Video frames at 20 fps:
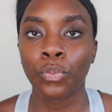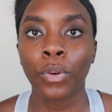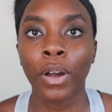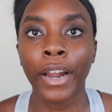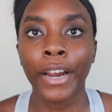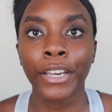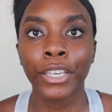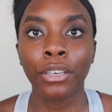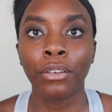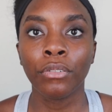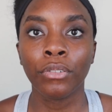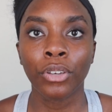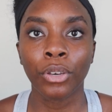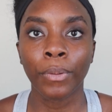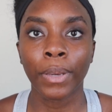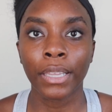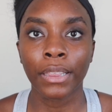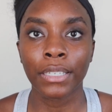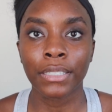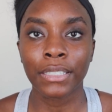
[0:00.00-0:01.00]
Why are you
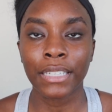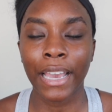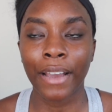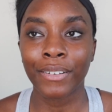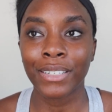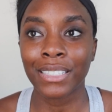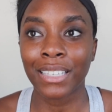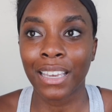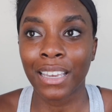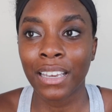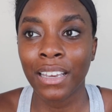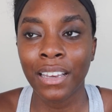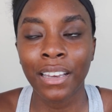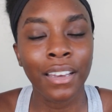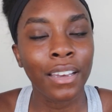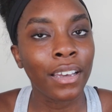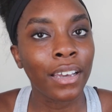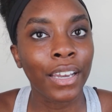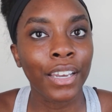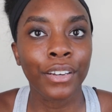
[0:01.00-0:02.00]
doing this now? He's like,
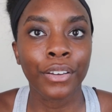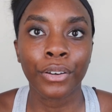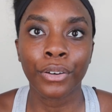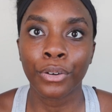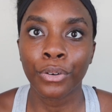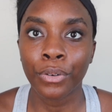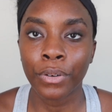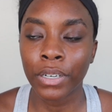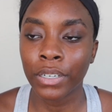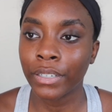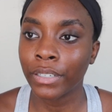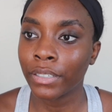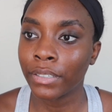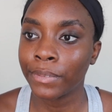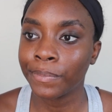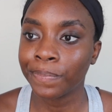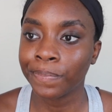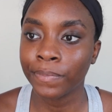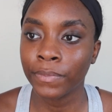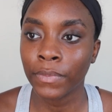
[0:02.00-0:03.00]
I know.
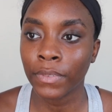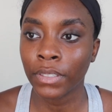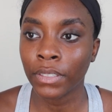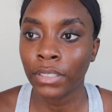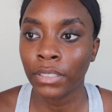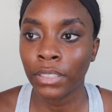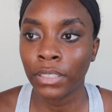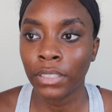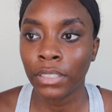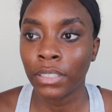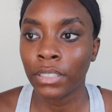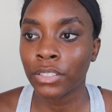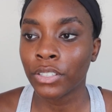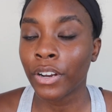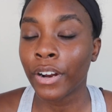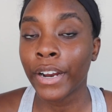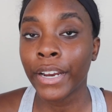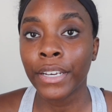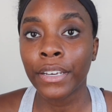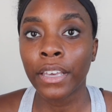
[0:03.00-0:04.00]

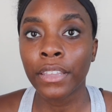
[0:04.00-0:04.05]
Sorry,